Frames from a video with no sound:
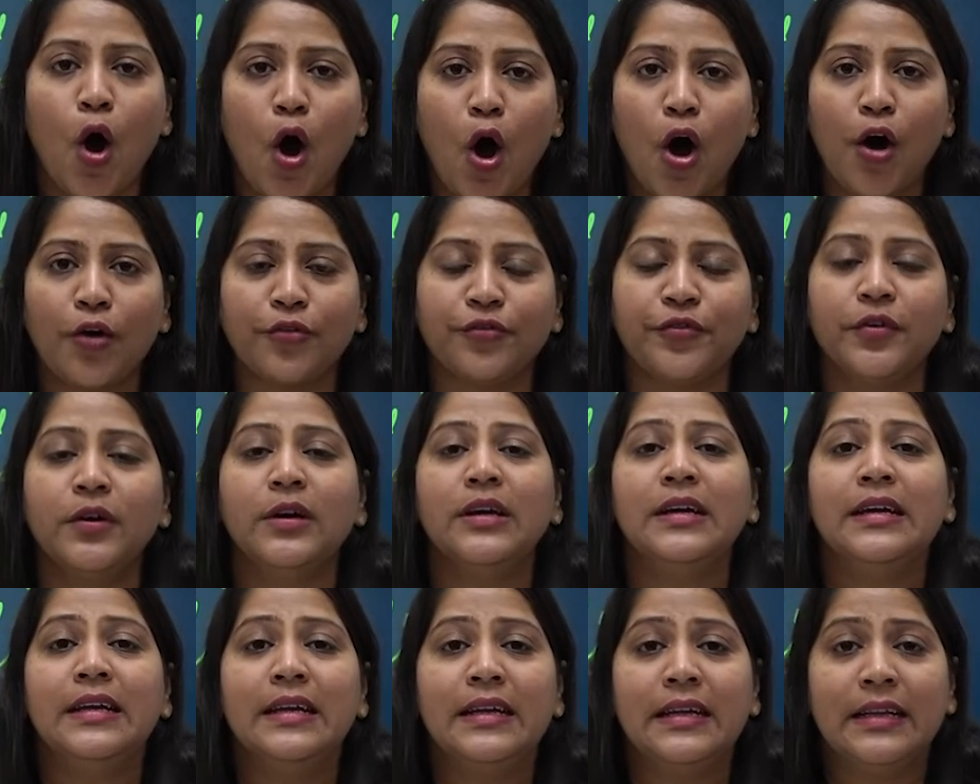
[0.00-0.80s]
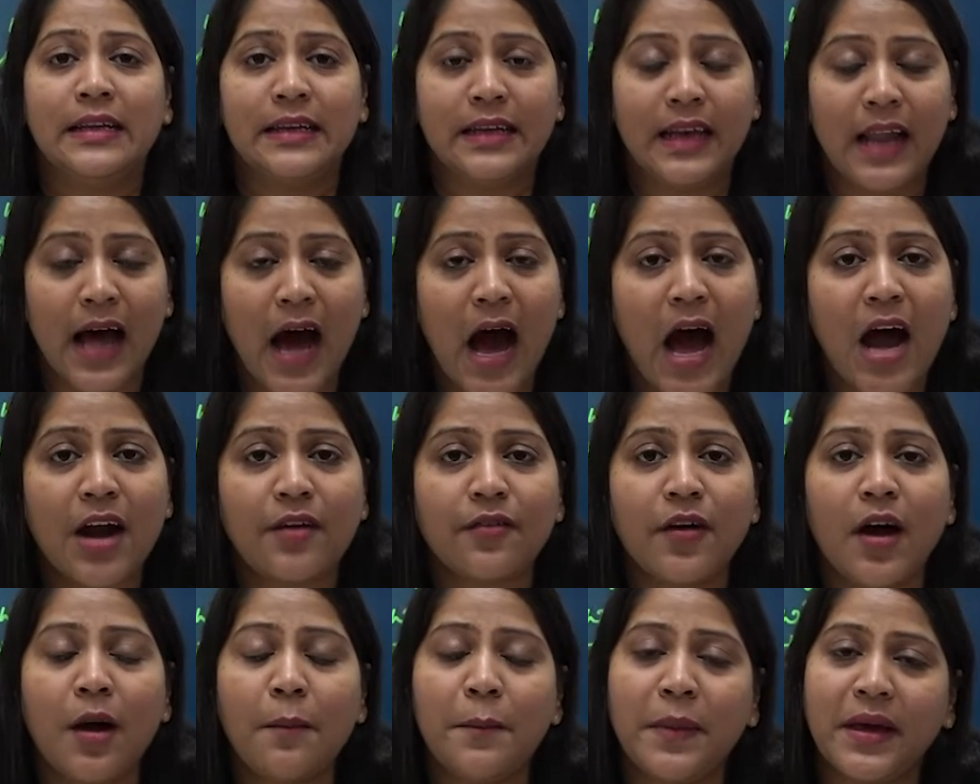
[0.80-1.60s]
of
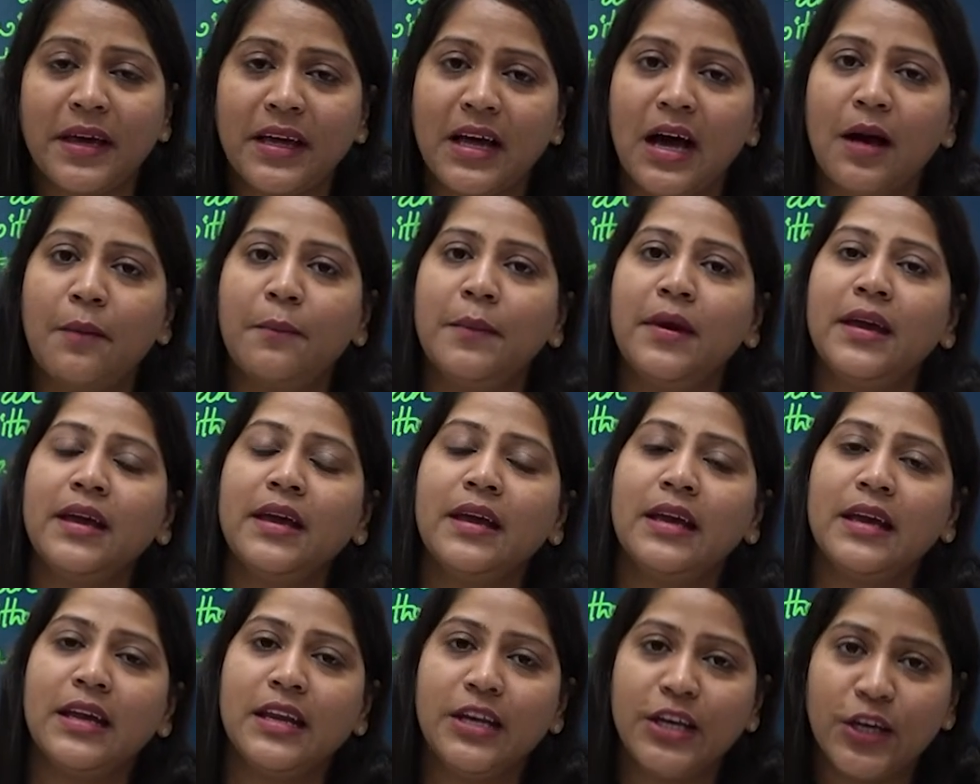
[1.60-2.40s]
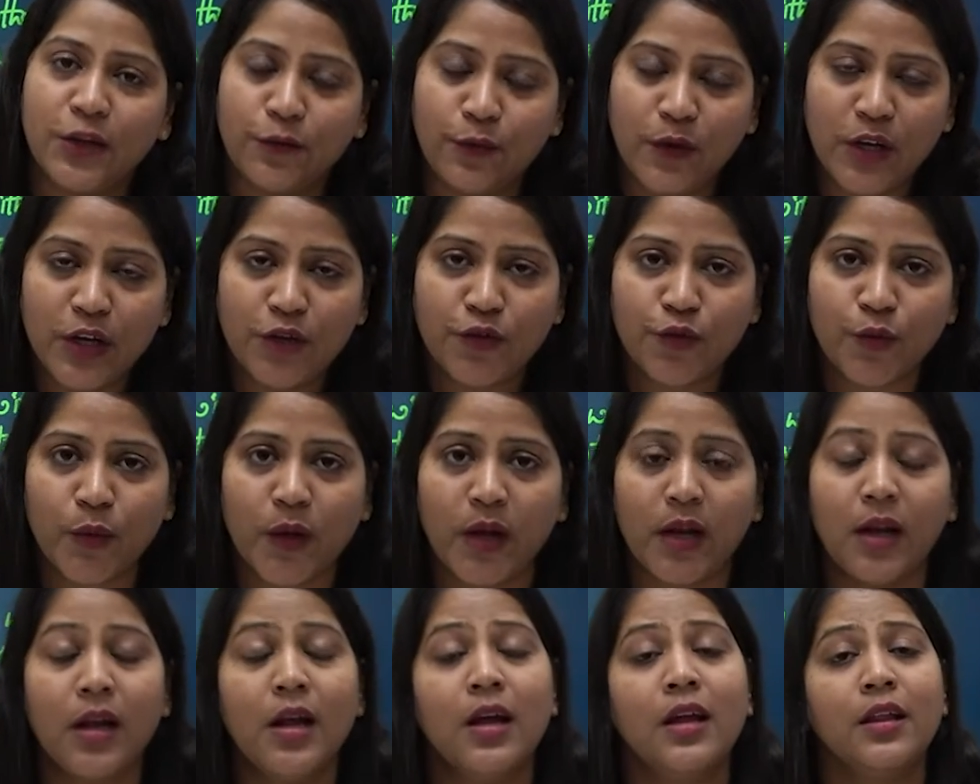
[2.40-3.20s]
larva becoming
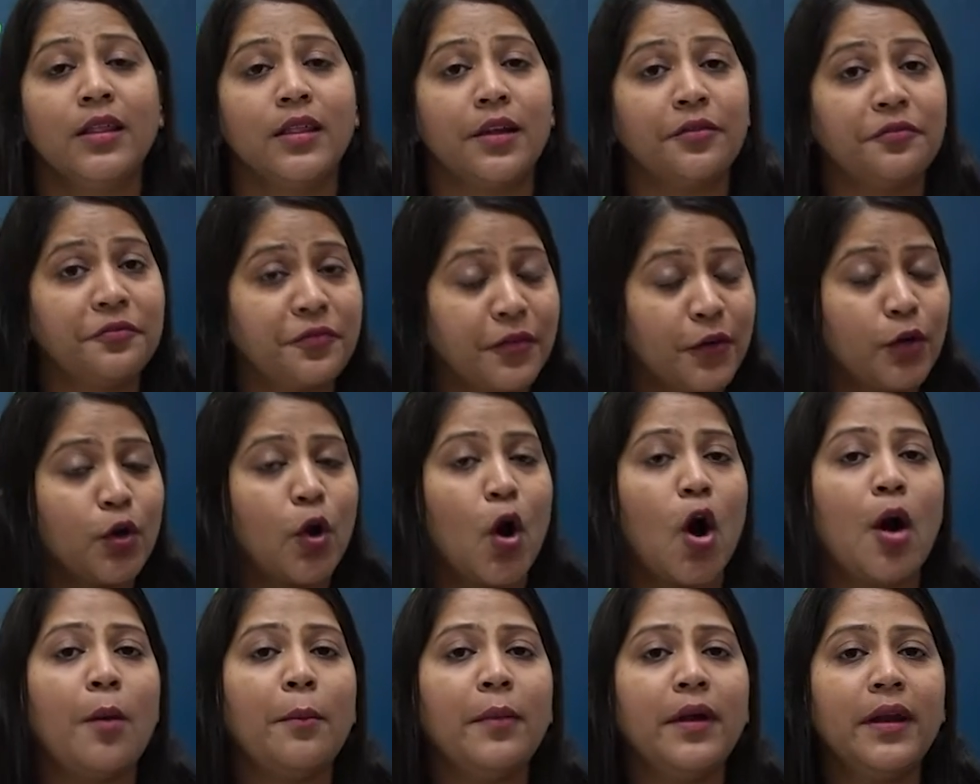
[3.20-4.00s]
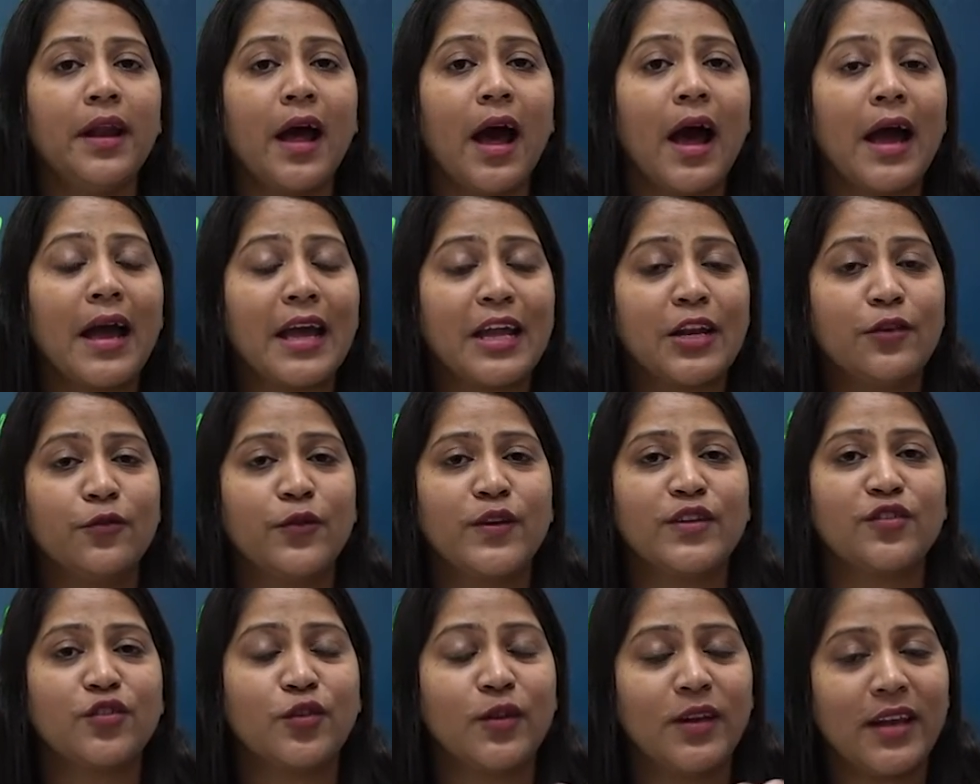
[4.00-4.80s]
individual. The phenomena in
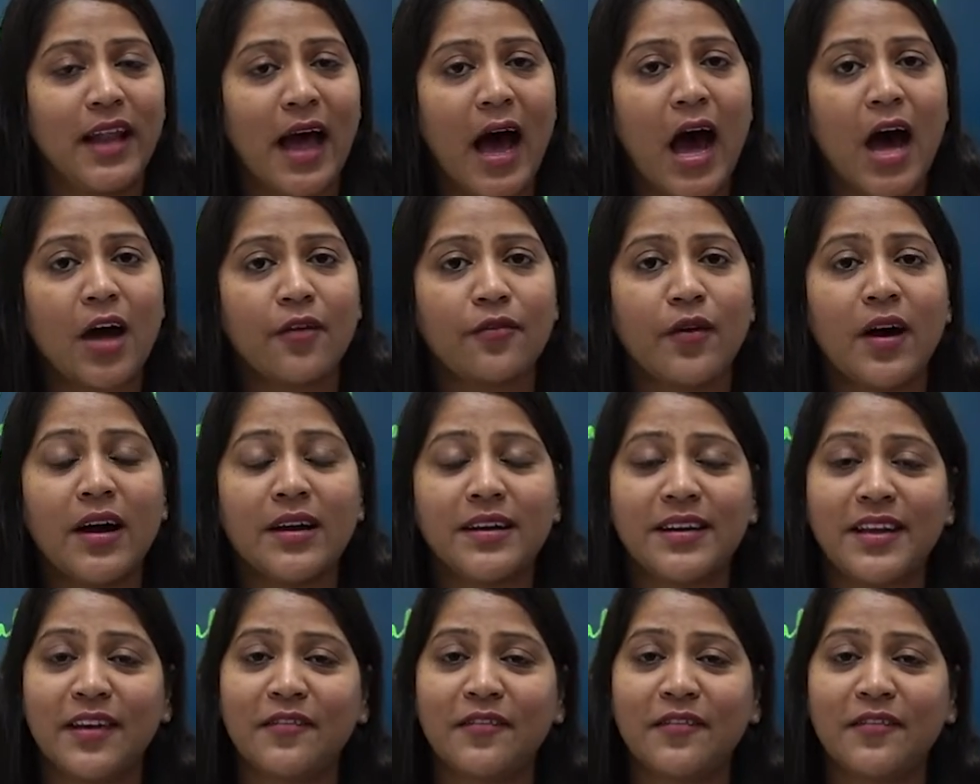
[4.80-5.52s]
which larva